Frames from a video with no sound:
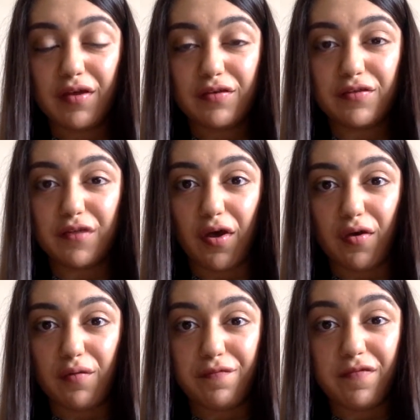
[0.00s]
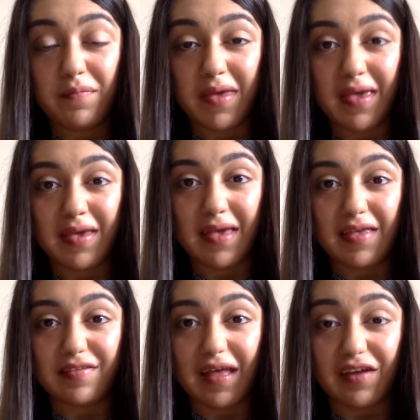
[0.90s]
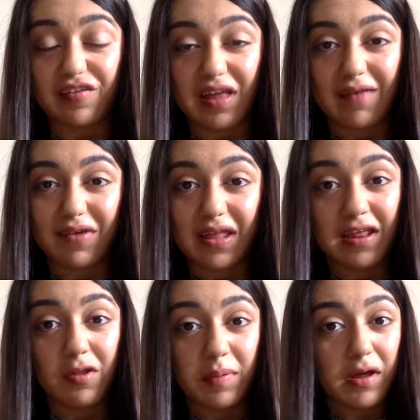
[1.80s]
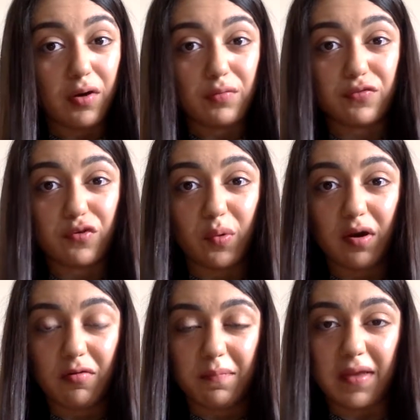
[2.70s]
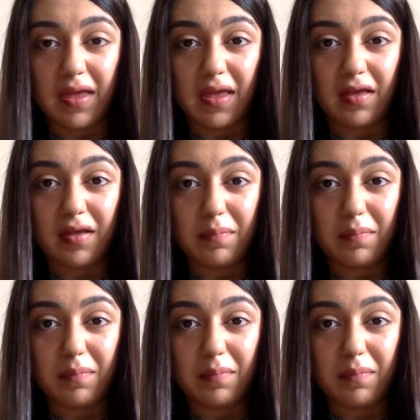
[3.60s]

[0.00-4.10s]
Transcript: So for me, it's actually having a little bit of old school R&B